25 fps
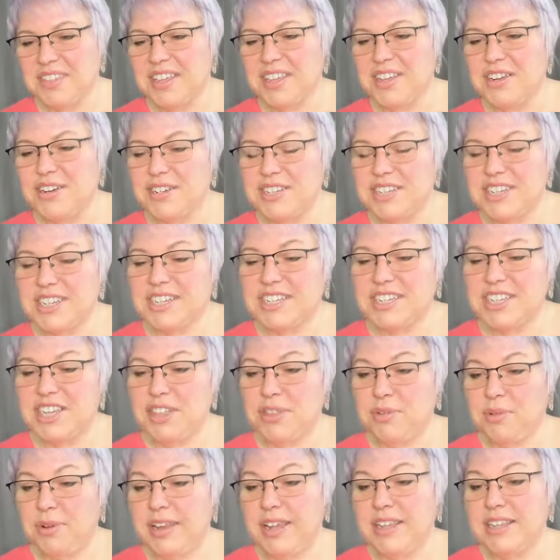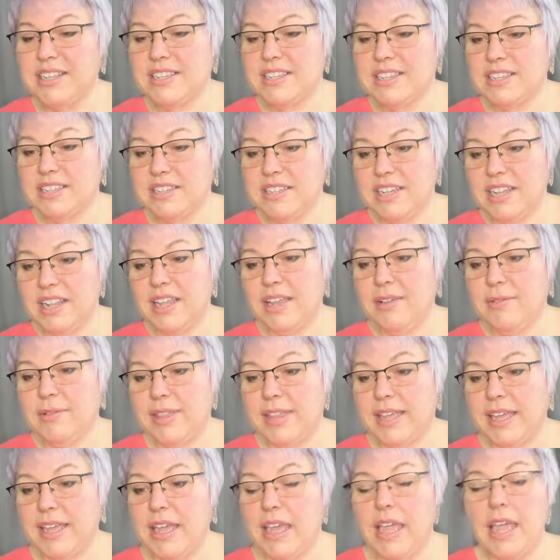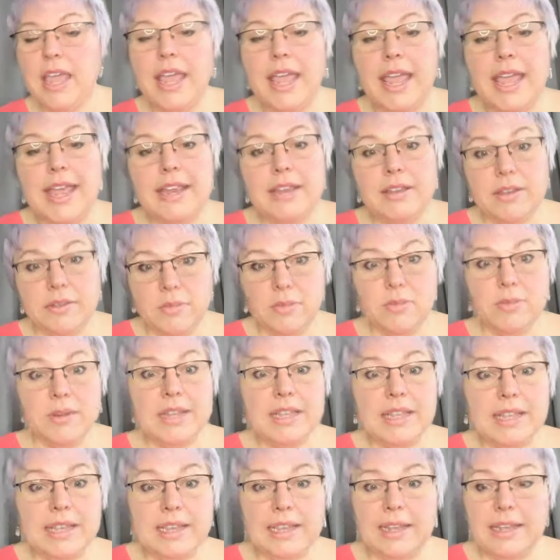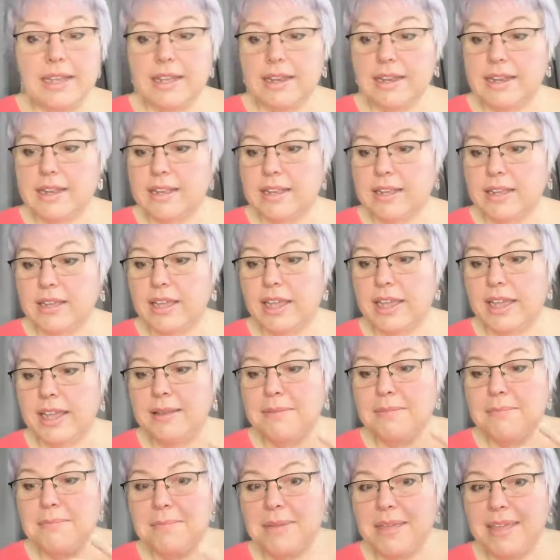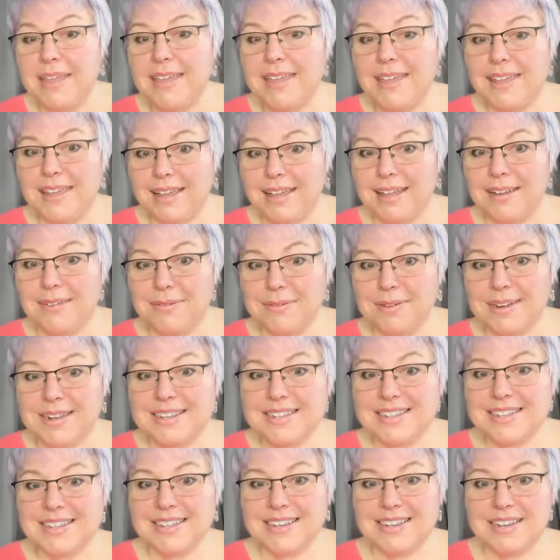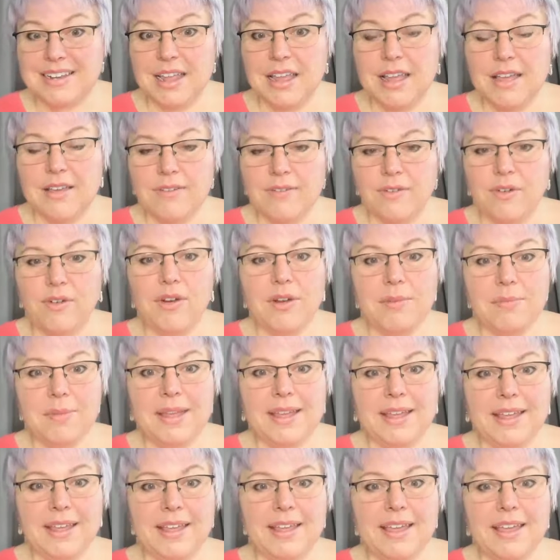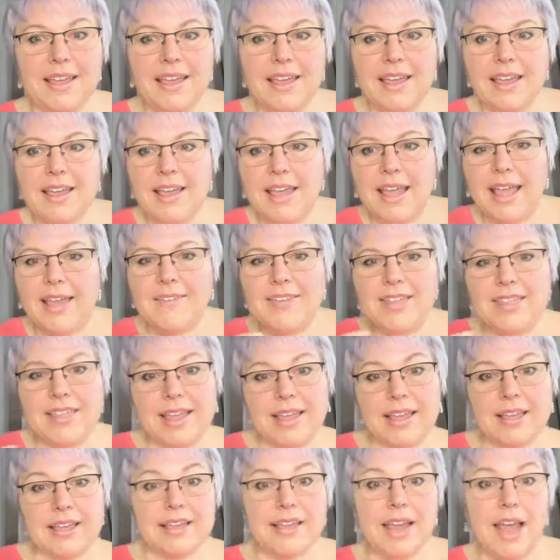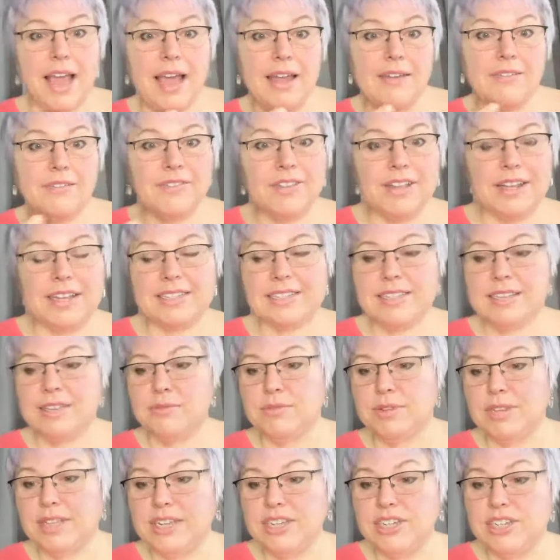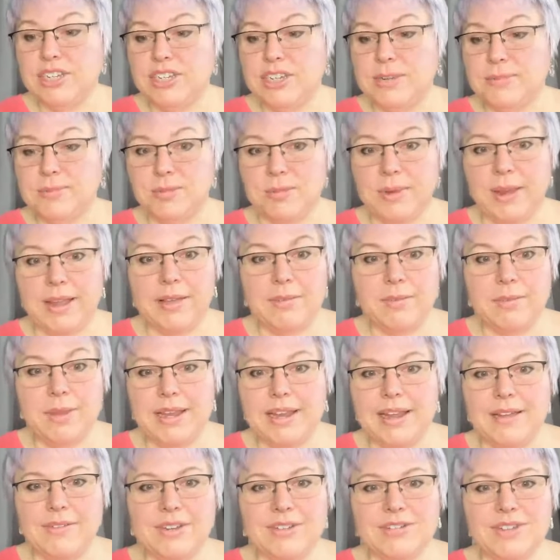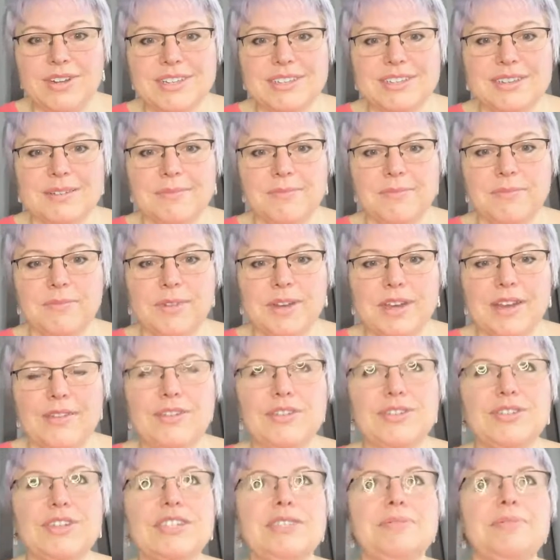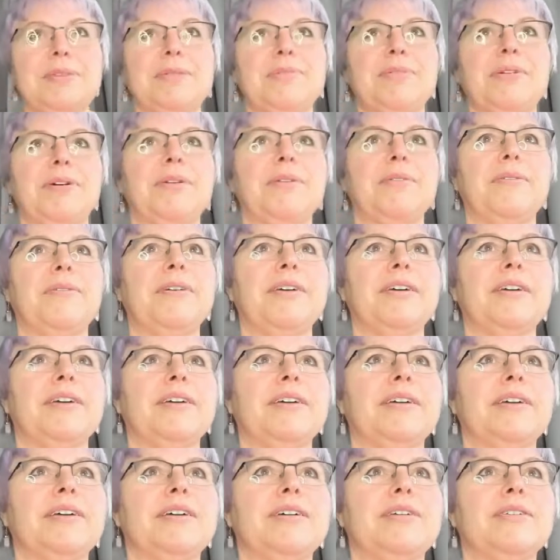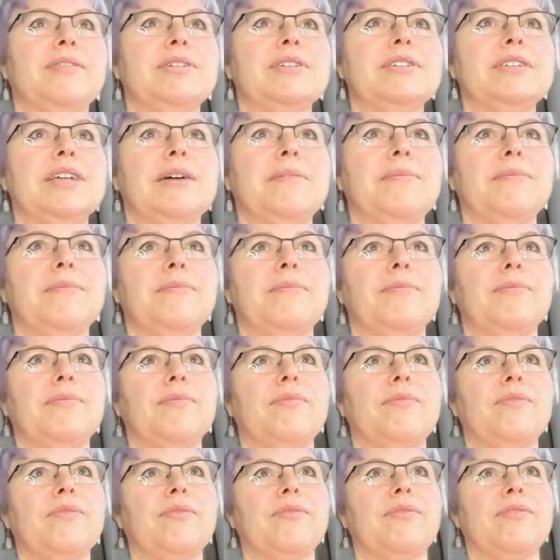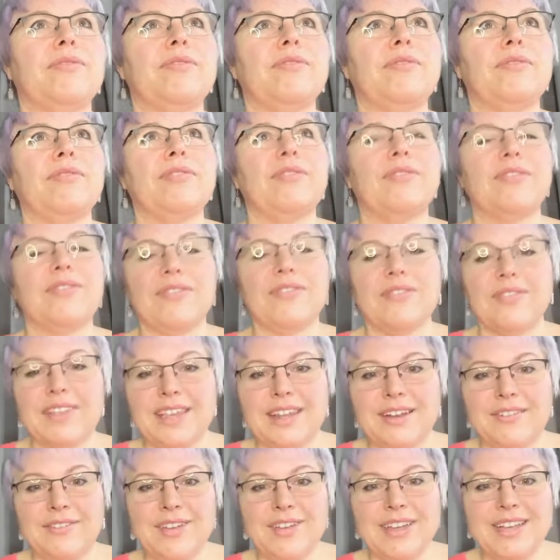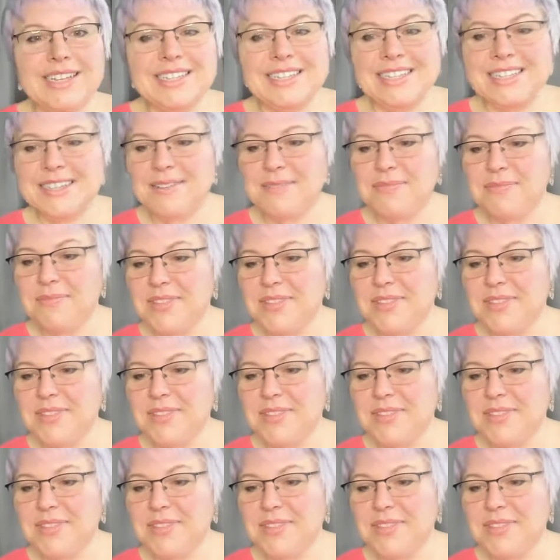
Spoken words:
You're 63 and still dealing with it. And really, it can be a reason for having that conflict in relationships, right? We never trust them. We never trust people. What's up? get it fixed?